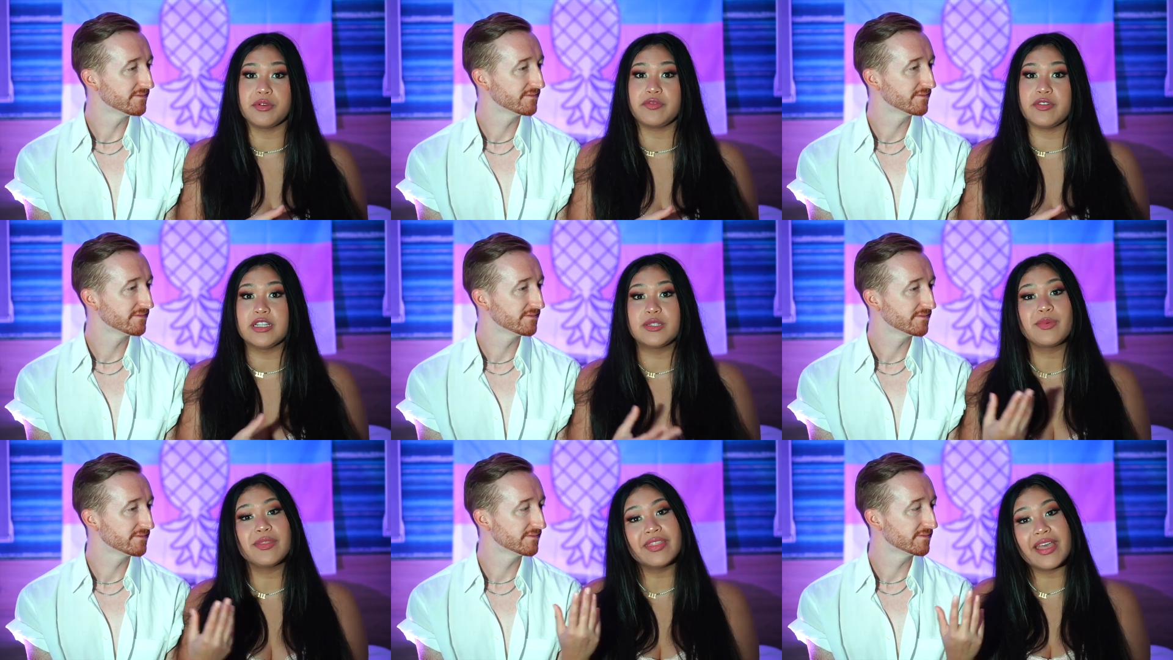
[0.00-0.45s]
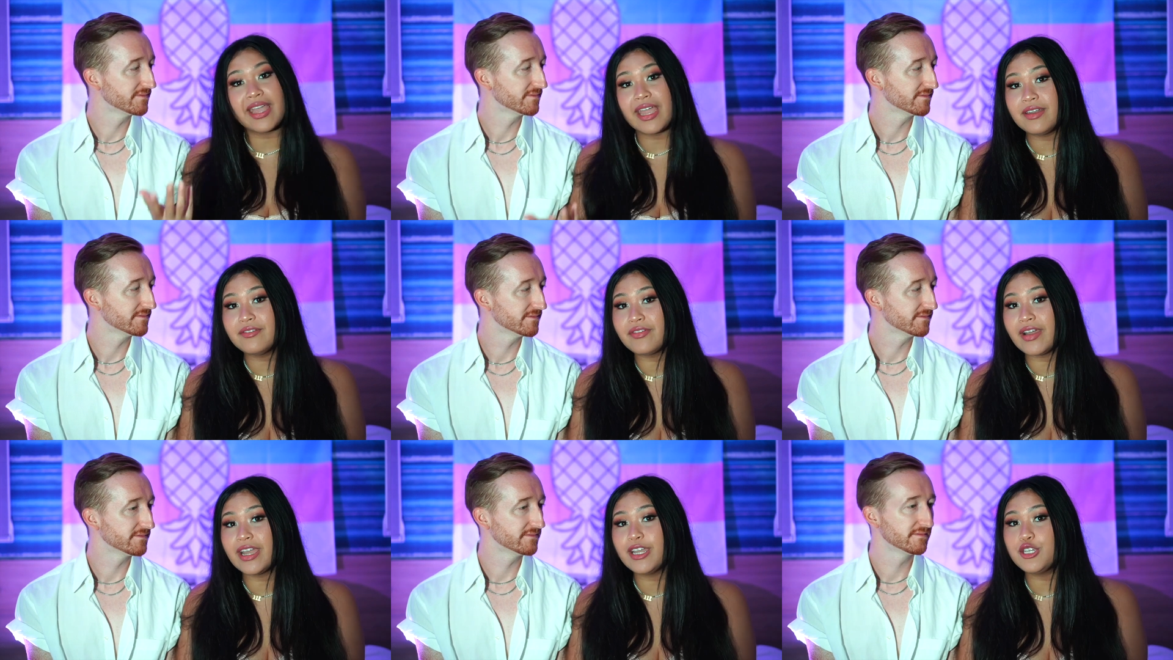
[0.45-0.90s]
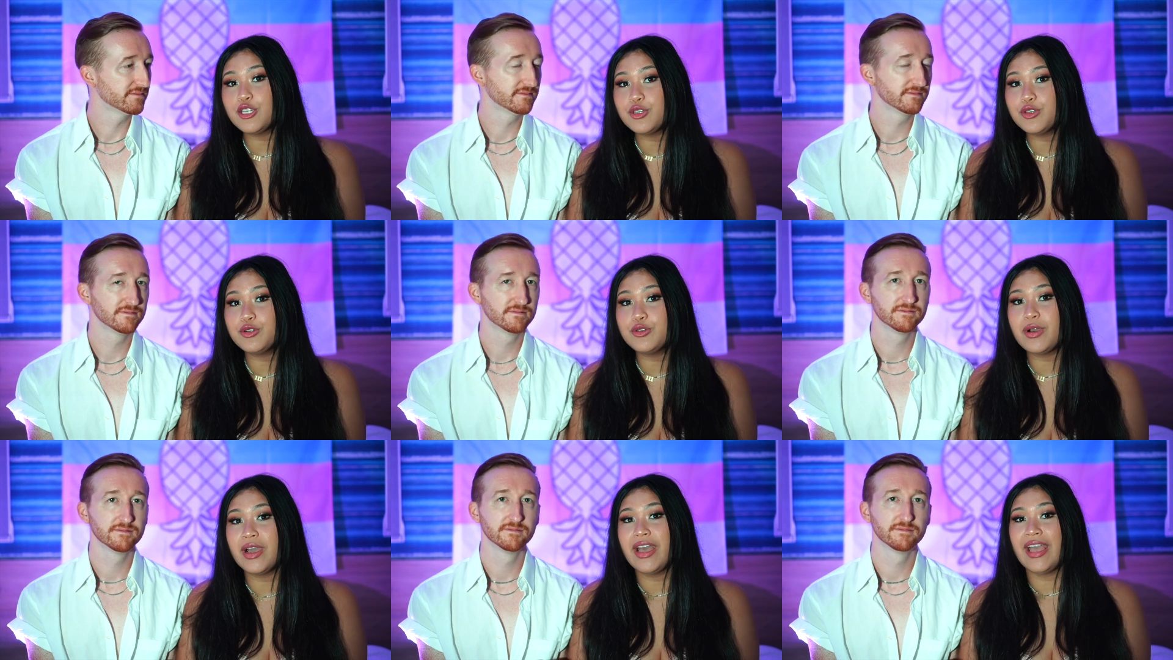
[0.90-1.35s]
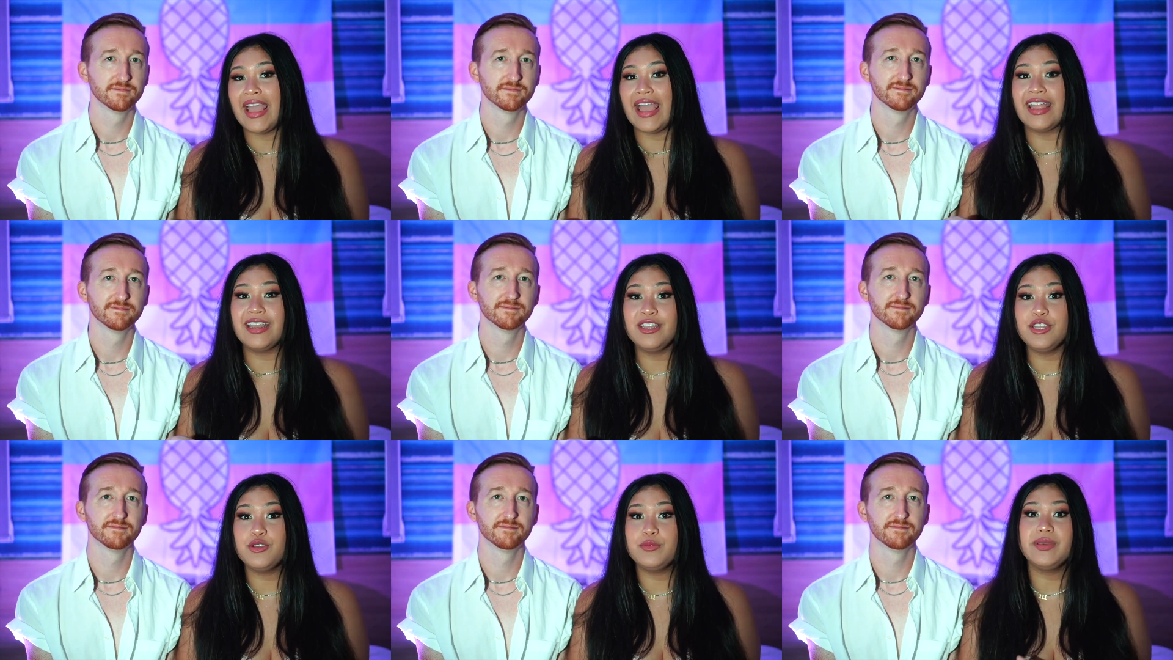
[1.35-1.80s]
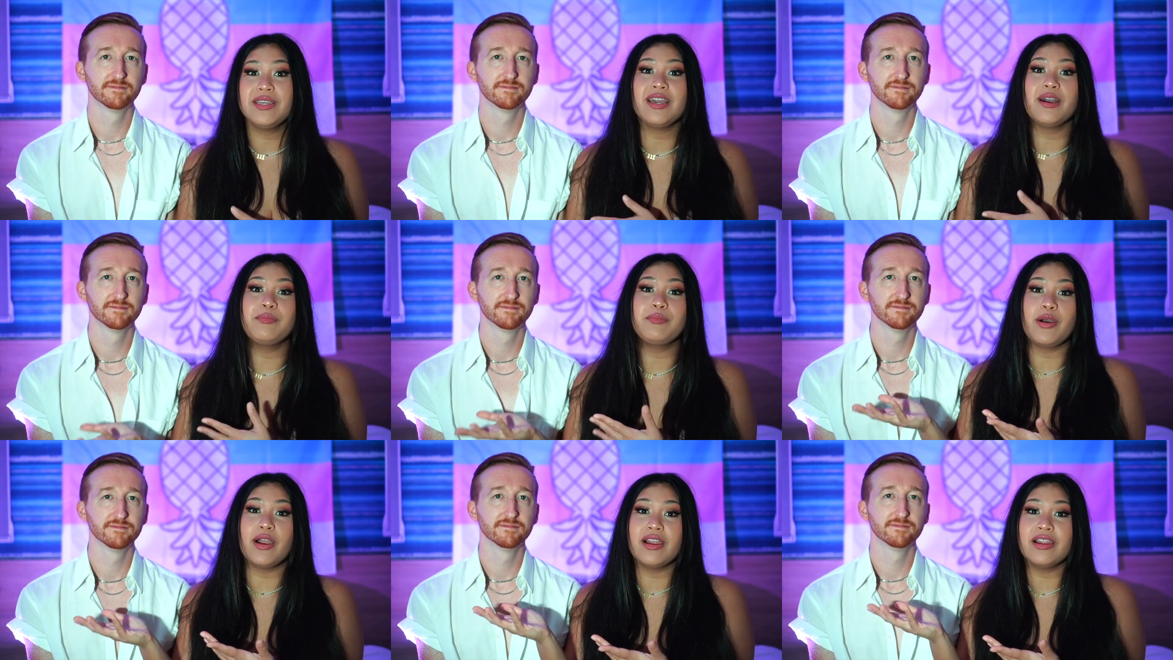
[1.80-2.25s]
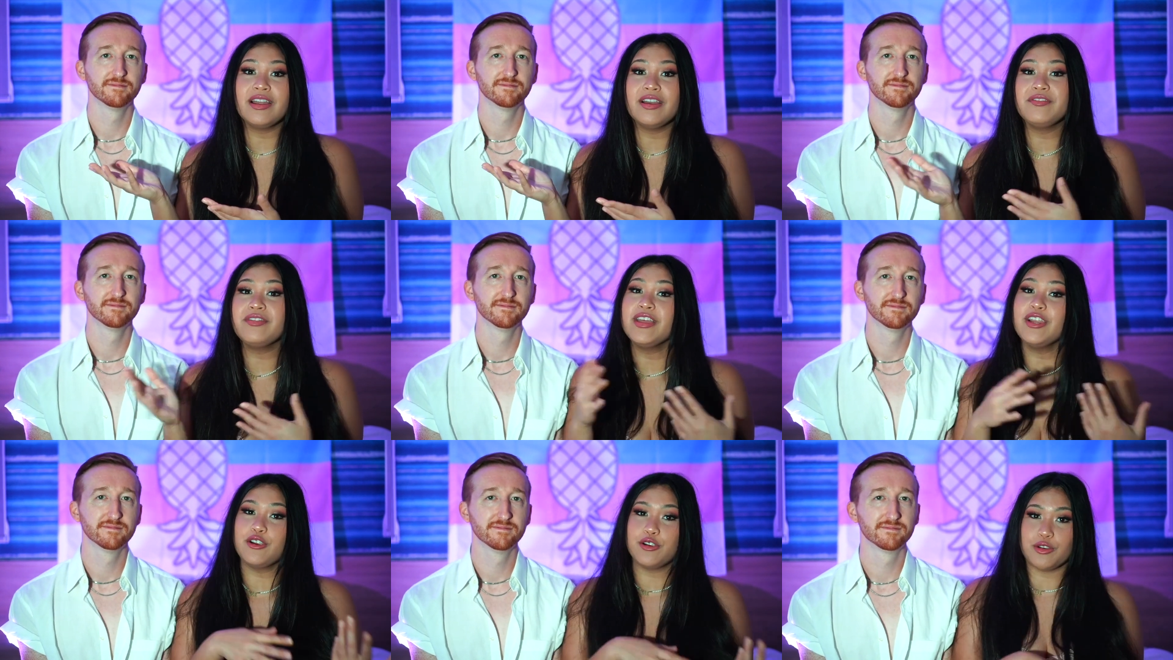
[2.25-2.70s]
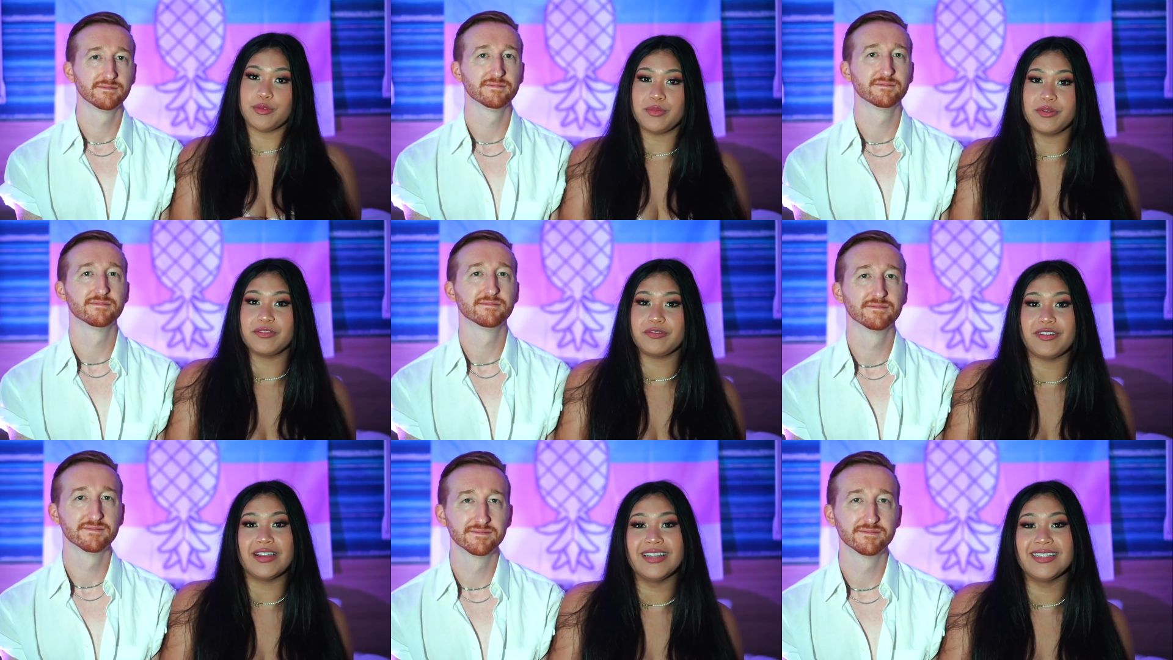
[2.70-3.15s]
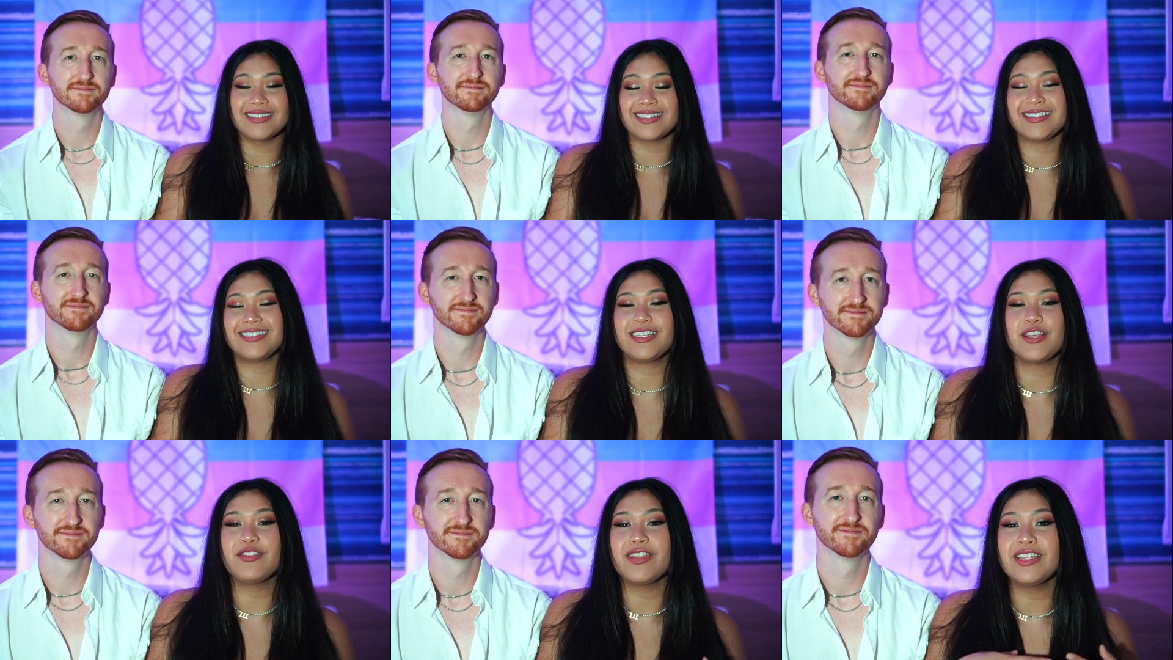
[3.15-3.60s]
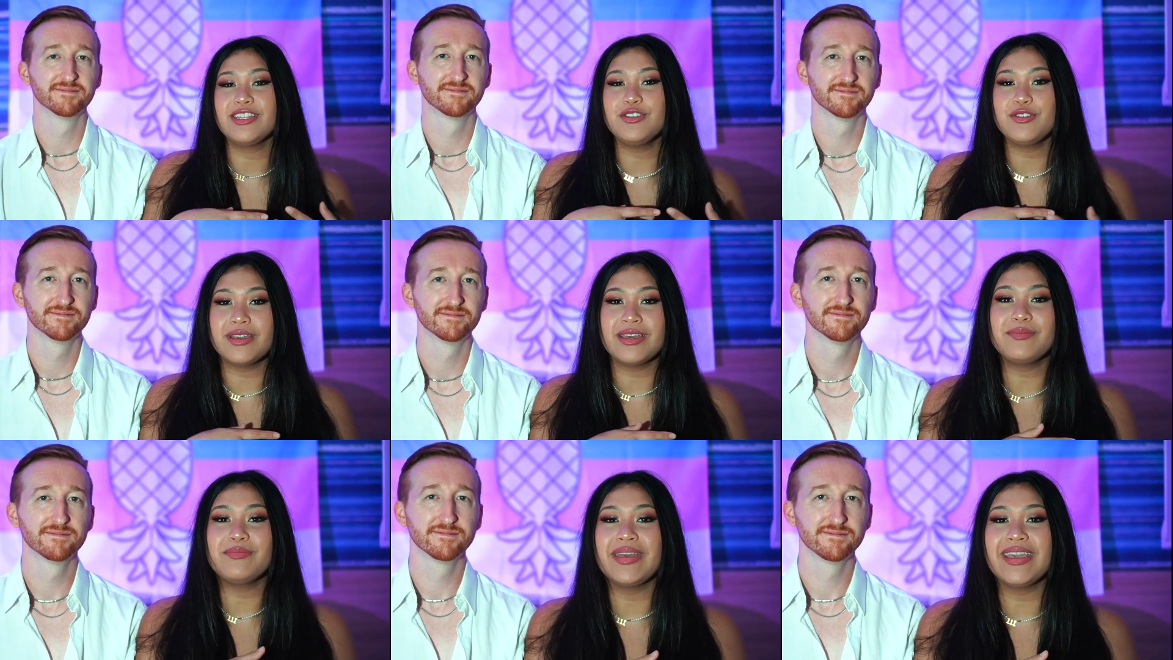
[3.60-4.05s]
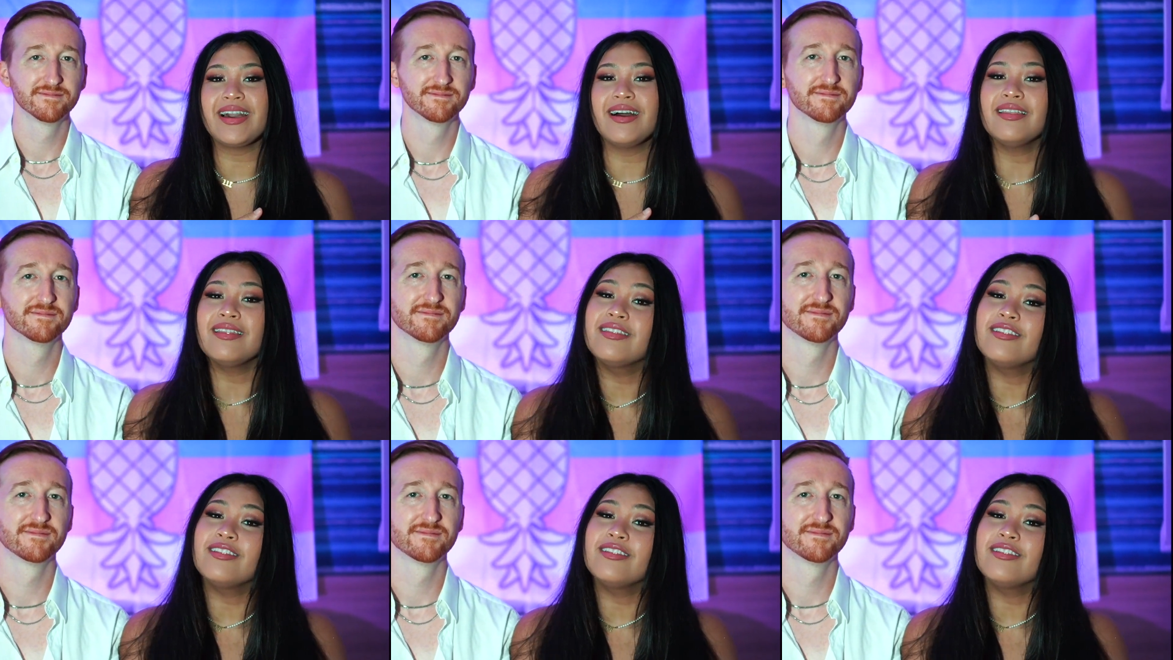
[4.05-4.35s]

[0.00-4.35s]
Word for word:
Speaker 1: of friends, but they invite you and you become part of their group of friends. And so then you can make a